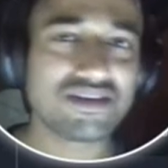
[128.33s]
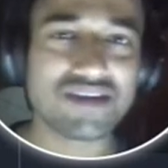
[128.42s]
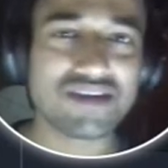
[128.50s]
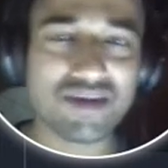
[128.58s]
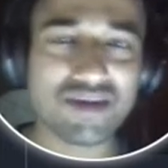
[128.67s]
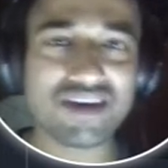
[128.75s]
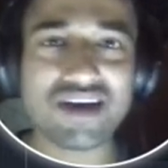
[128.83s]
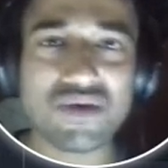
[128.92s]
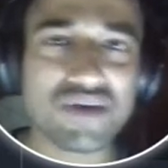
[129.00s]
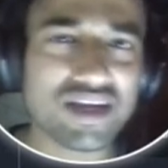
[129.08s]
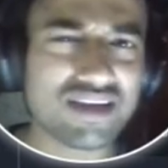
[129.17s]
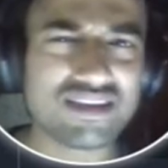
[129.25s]
double
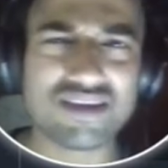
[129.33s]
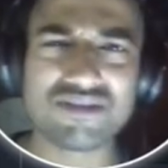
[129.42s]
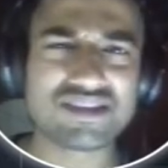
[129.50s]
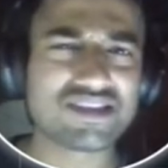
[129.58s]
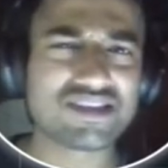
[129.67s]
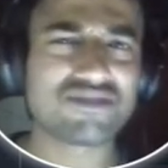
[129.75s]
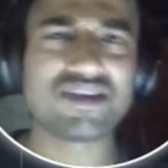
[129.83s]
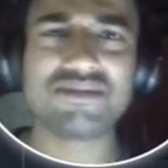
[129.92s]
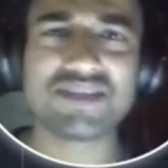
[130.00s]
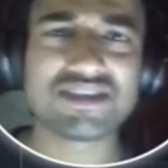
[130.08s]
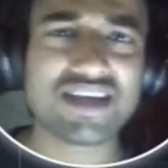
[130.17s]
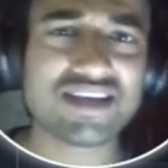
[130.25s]
counting, and there were several
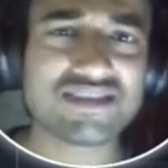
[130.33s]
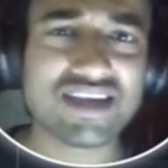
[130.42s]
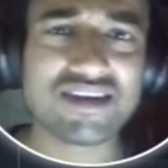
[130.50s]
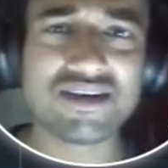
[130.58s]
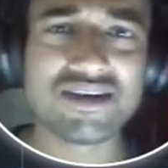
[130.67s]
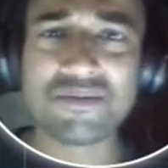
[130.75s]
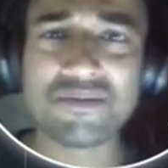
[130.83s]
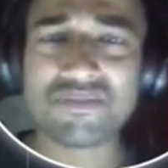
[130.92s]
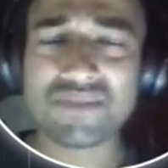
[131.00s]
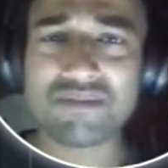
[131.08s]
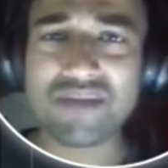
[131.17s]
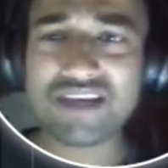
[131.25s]
mistakes. And
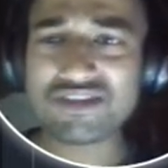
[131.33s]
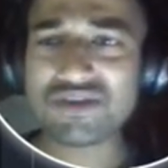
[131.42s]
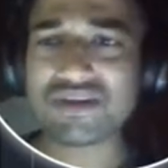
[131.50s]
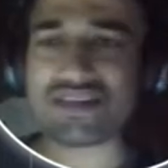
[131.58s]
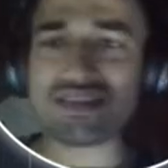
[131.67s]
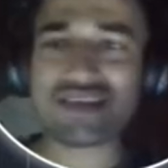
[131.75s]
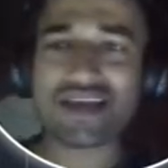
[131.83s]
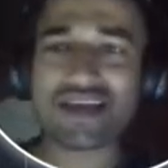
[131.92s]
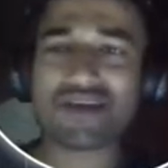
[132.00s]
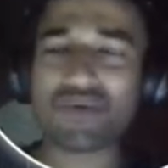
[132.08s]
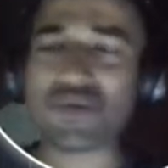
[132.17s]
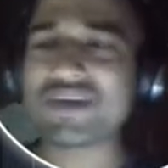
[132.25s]
based on
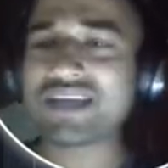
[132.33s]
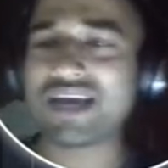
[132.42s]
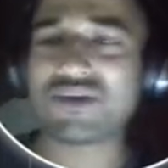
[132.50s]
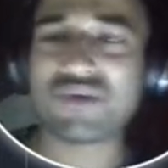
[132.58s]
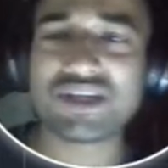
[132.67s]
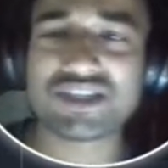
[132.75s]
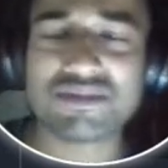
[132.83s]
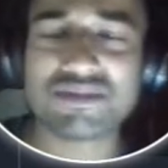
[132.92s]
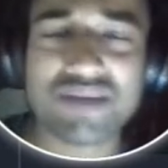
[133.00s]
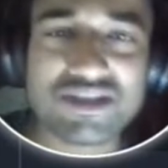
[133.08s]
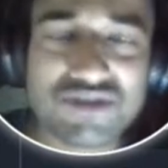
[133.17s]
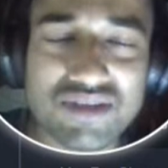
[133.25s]
their own calculation,
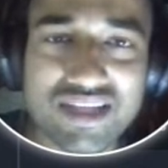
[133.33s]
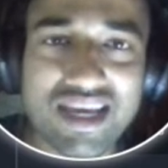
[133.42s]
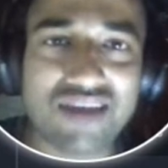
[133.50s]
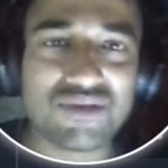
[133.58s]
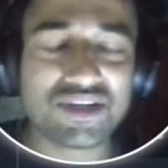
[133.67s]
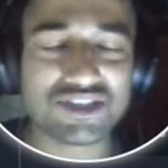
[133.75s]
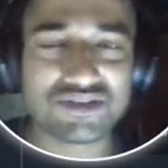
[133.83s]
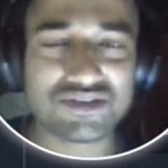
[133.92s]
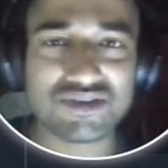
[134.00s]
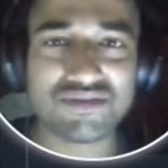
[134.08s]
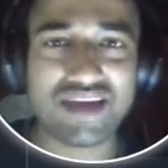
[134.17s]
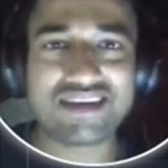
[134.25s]
based on the calculations
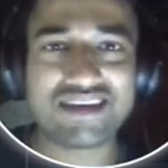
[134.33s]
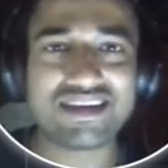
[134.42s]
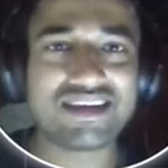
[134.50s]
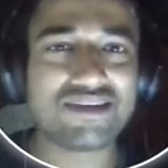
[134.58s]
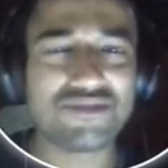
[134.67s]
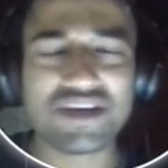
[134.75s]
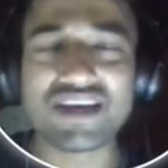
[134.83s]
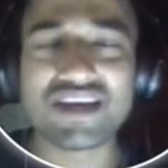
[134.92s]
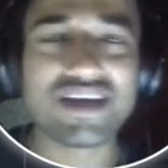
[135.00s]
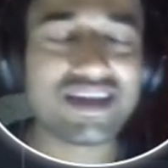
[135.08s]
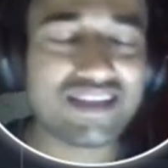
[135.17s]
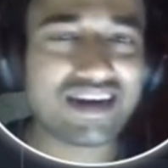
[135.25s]
of Airtel,
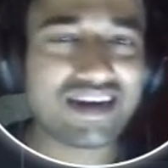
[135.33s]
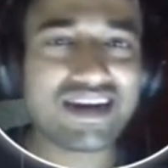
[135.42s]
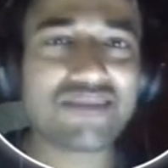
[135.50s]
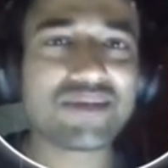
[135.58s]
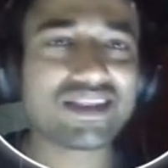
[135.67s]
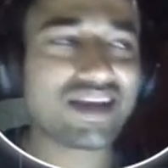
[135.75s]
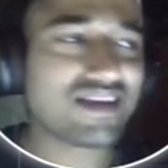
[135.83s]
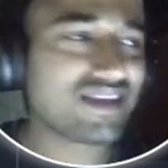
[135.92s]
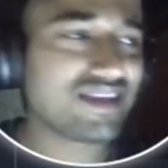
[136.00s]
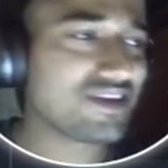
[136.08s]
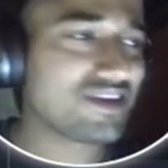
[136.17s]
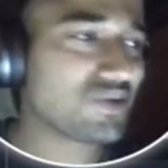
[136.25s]
they're claiming that
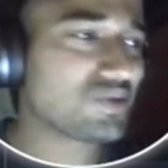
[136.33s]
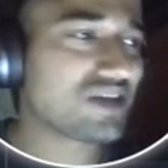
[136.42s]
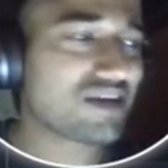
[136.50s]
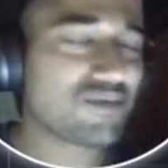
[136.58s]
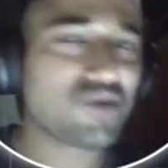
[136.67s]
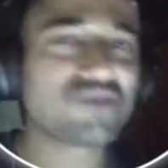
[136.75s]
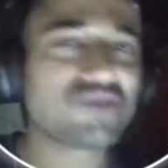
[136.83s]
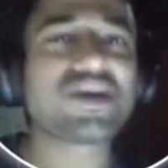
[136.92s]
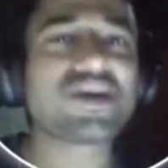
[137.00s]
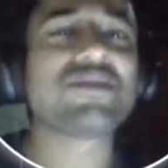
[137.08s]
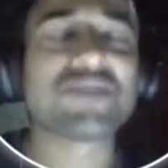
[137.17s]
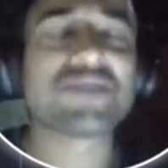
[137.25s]
their dues are about
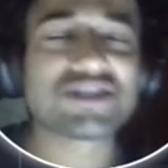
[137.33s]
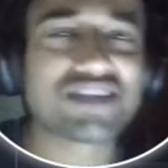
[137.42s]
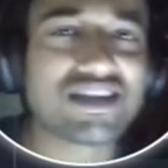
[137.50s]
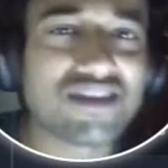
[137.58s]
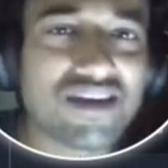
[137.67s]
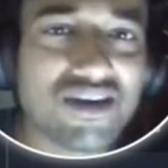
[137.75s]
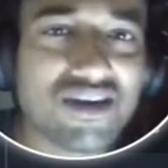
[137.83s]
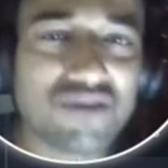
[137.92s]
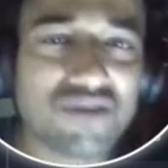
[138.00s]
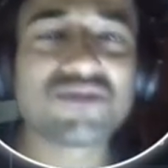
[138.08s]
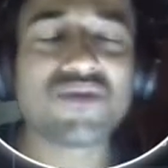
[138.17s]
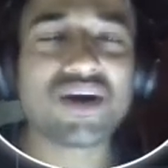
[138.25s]
40%
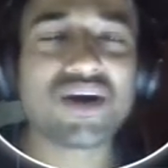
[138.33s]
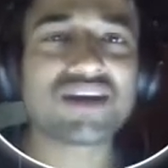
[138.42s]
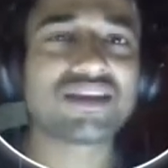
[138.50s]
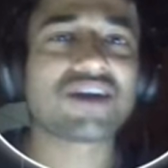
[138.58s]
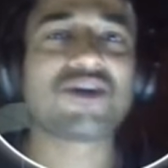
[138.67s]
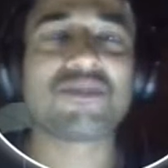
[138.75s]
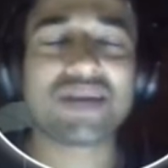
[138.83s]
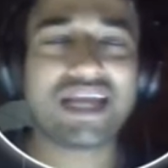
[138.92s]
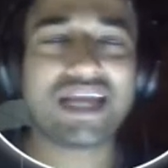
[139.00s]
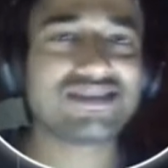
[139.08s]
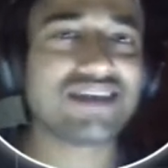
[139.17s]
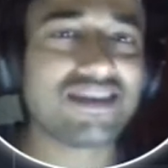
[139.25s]
of what the government
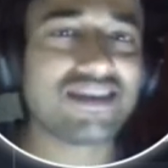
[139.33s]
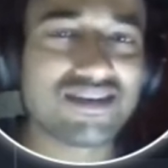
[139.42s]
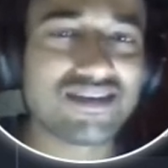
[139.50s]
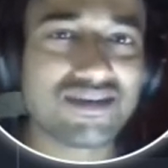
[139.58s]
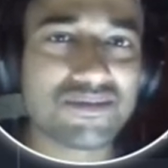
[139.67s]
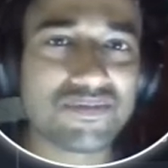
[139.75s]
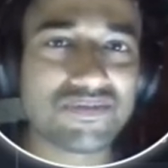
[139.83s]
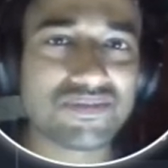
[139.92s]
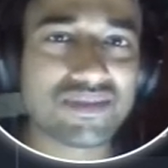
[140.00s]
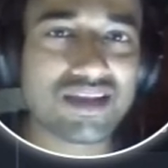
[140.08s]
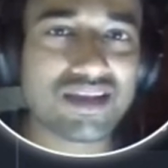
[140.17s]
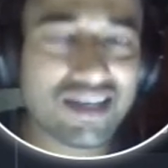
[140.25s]
has said.
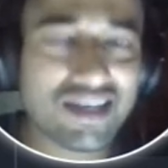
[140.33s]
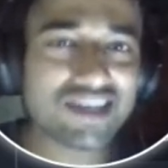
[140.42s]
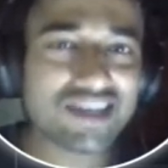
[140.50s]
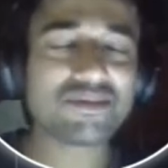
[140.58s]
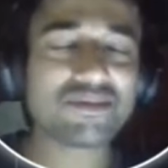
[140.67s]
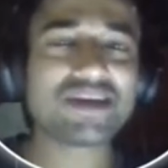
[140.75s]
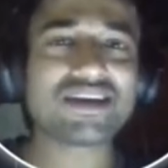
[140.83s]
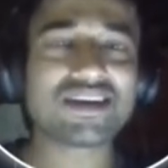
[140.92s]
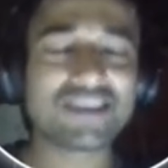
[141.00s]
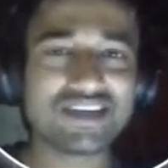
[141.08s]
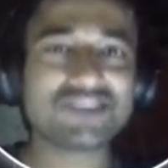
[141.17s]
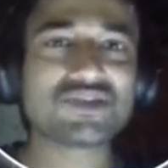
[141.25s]
If the government
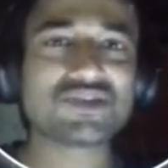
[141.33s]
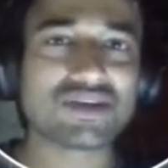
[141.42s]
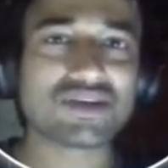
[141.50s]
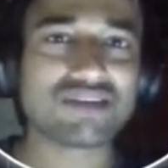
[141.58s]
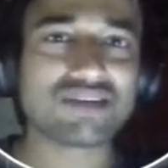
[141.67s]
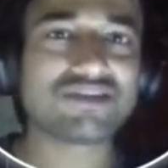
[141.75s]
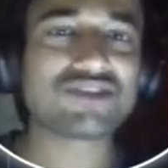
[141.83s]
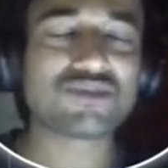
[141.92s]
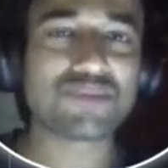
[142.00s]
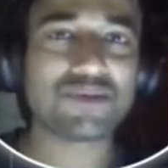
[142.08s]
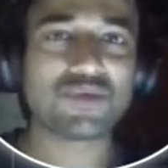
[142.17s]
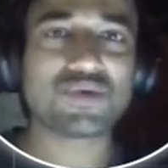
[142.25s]
agrees to it, if the
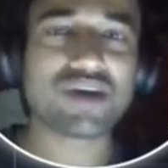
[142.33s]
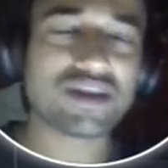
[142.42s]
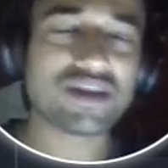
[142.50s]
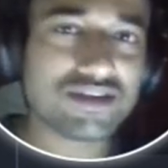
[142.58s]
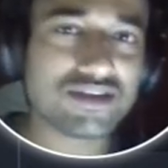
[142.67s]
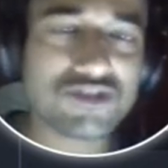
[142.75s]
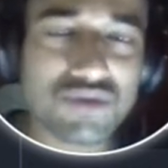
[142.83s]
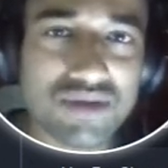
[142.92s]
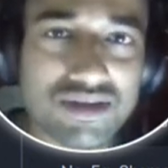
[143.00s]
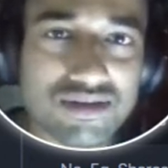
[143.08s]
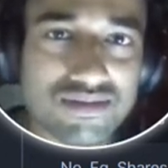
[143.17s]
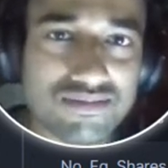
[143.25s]
Supreme Court agrees to it,